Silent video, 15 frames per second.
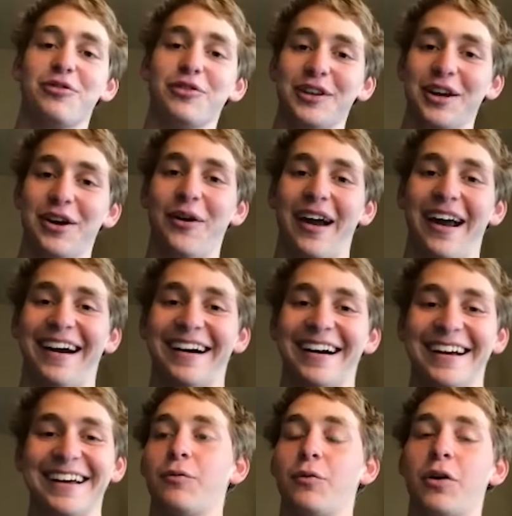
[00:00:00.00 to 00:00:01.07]
fully aware.
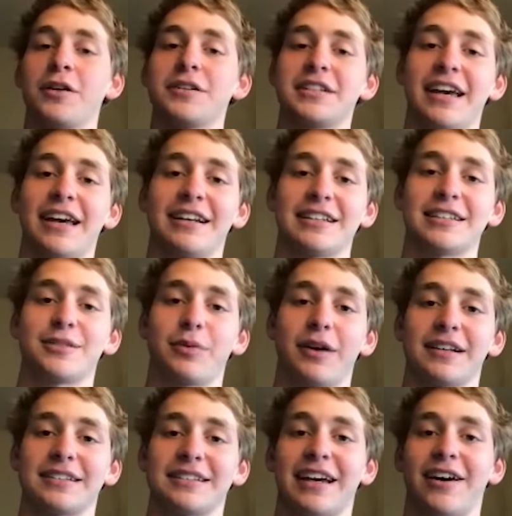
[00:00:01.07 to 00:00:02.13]
Words can't
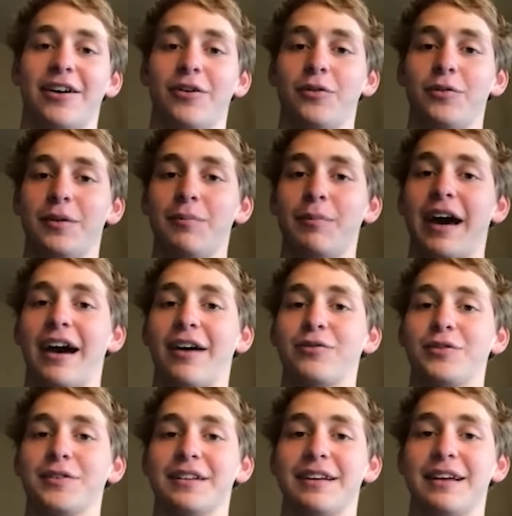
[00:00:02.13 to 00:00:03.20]
express how
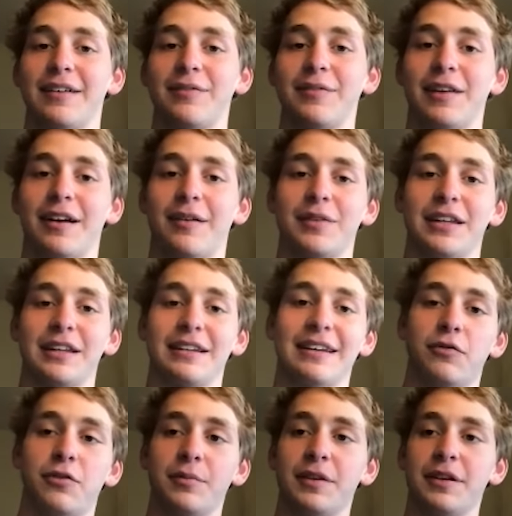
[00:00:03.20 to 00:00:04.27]
impactful. That I, I mean,
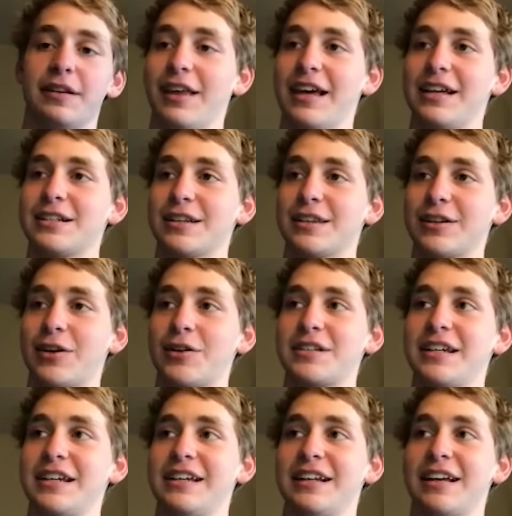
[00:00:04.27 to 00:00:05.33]
from the age of
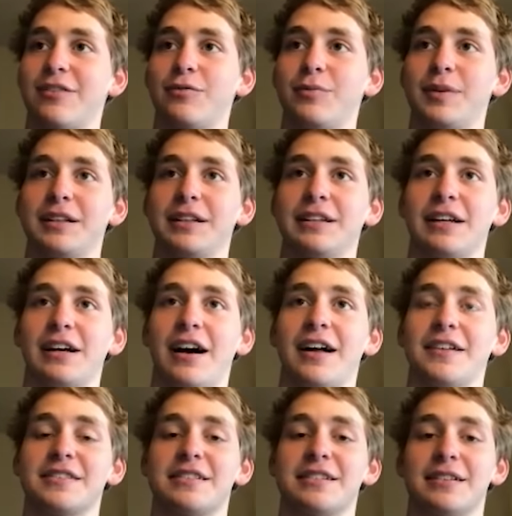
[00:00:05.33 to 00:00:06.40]
thirteen, I've been in
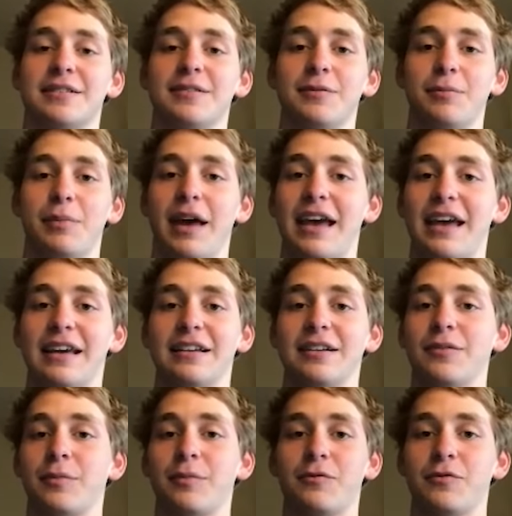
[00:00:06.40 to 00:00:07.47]
constant
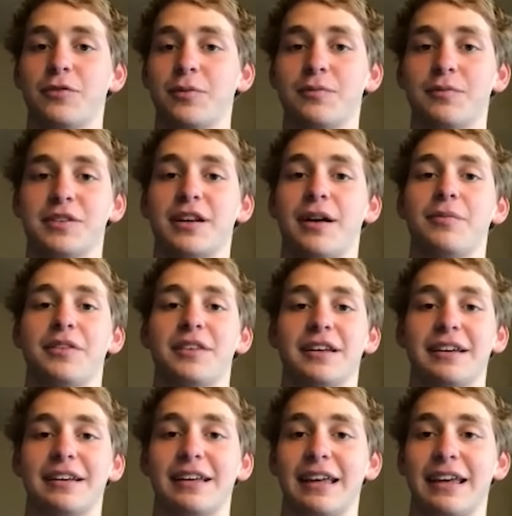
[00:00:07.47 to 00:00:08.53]
pain from
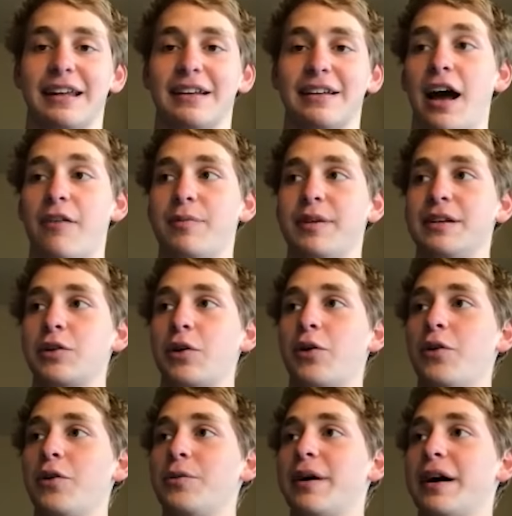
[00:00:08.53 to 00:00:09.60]
something, and I've been
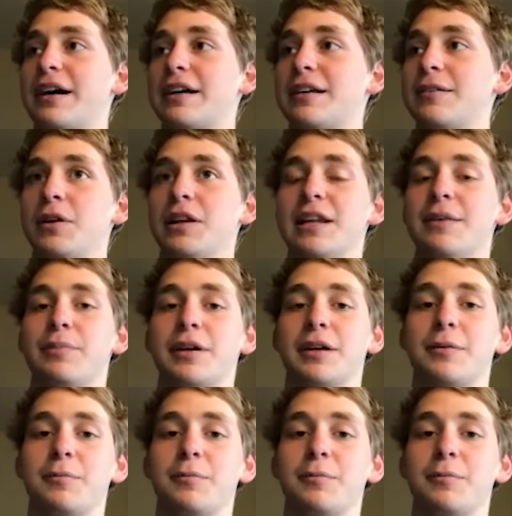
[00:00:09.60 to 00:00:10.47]
told by Olympic